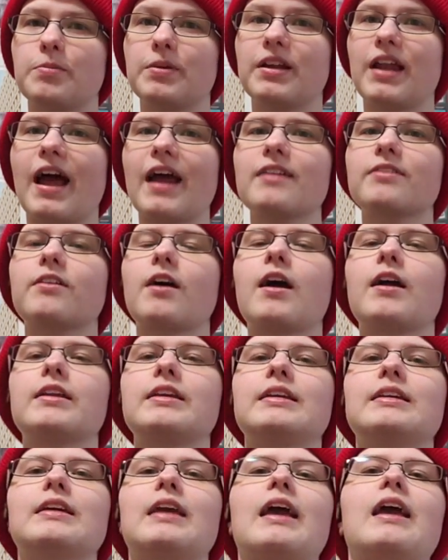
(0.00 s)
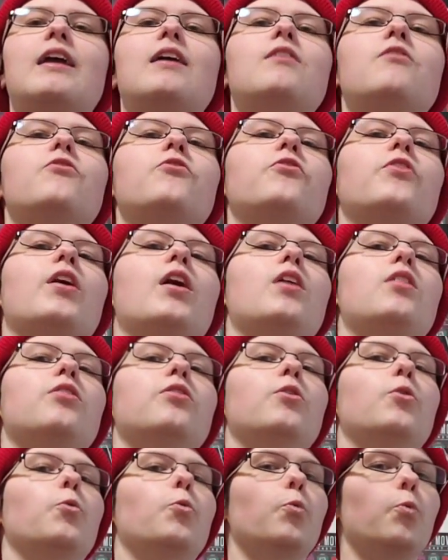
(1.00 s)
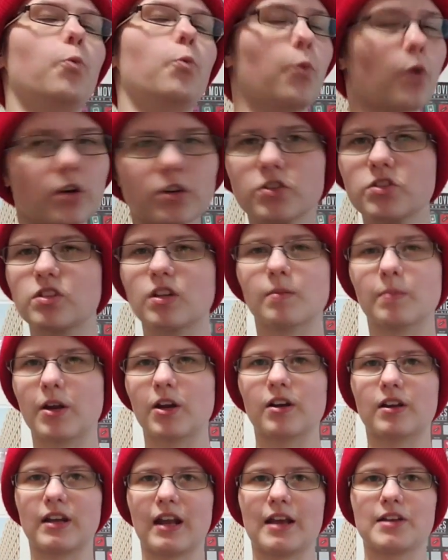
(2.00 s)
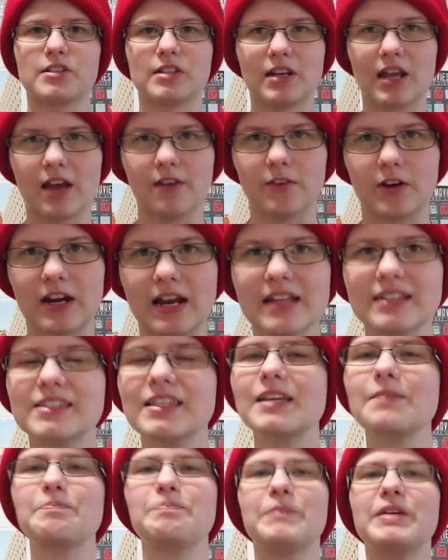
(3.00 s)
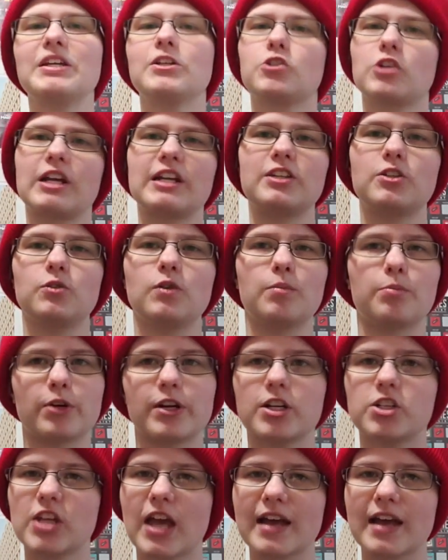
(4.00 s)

but I thought he gave the worst American accent ever. It's like me trying to do a British